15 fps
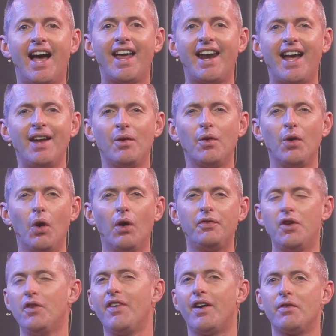And I don't know
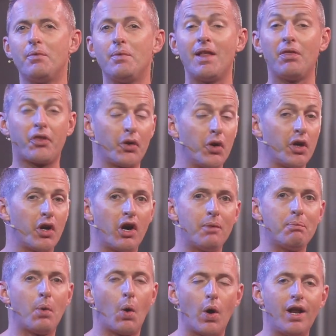if you've ever been through an
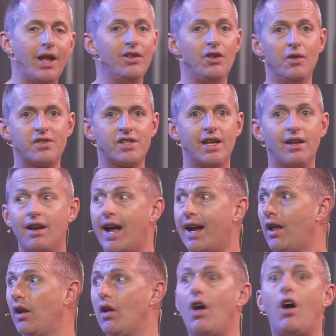airport and you've seen
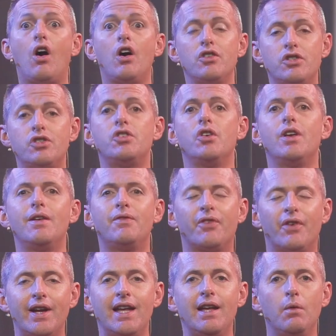like a large duty
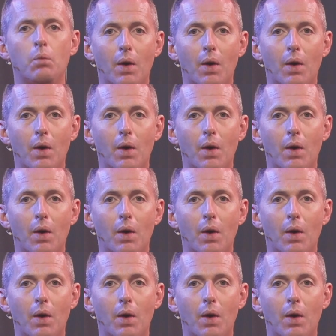free.